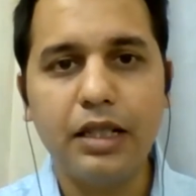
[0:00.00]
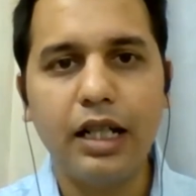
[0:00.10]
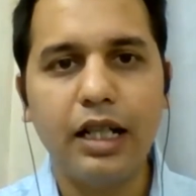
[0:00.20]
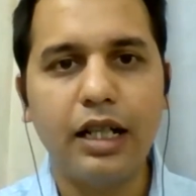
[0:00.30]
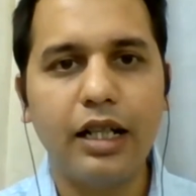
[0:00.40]

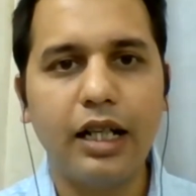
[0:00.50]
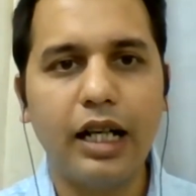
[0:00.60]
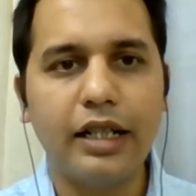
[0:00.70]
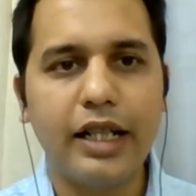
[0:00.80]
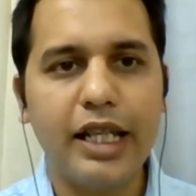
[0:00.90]

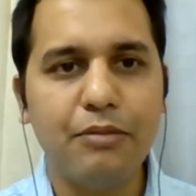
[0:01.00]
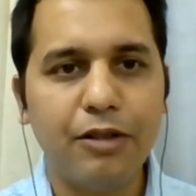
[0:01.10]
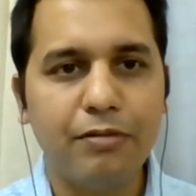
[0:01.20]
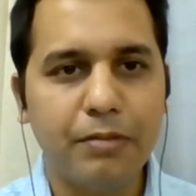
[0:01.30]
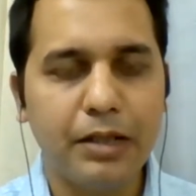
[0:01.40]
a team
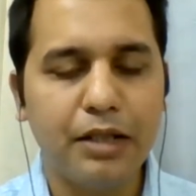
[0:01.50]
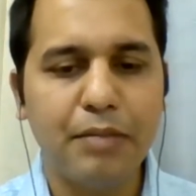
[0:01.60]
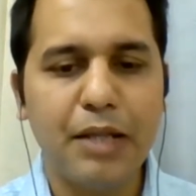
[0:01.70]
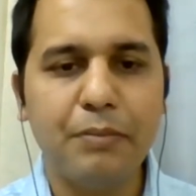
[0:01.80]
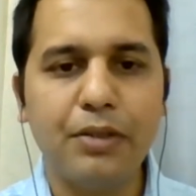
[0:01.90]
of
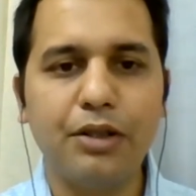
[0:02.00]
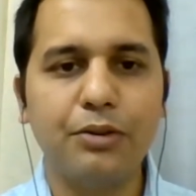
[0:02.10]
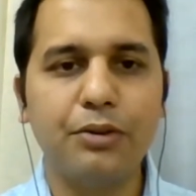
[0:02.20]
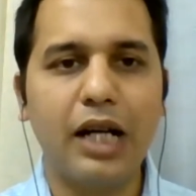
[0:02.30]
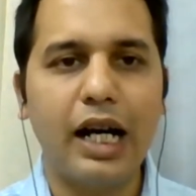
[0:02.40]
people
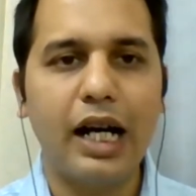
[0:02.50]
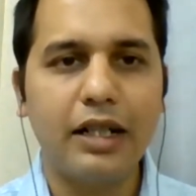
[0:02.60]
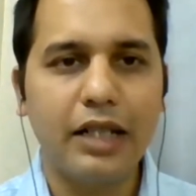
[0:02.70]
who are